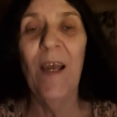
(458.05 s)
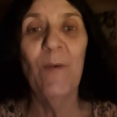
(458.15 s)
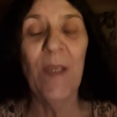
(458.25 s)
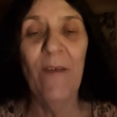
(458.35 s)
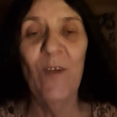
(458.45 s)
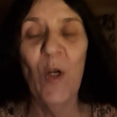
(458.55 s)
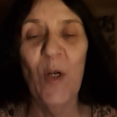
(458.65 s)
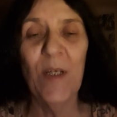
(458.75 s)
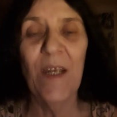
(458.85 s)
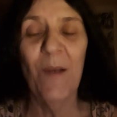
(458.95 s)
I was having a
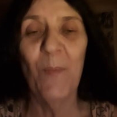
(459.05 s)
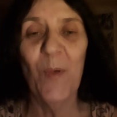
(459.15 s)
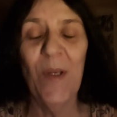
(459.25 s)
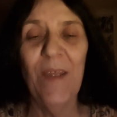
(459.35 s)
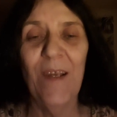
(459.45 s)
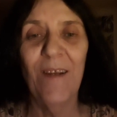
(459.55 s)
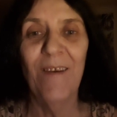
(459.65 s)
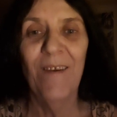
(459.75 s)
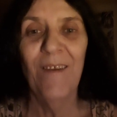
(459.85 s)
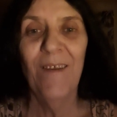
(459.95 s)
hard time breathing
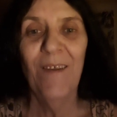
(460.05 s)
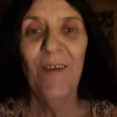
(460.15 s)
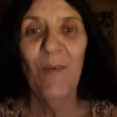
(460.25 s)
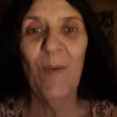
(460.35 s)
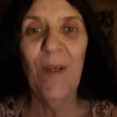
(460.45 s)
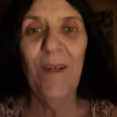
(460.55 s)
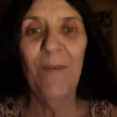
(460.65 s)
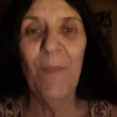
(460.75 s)
right?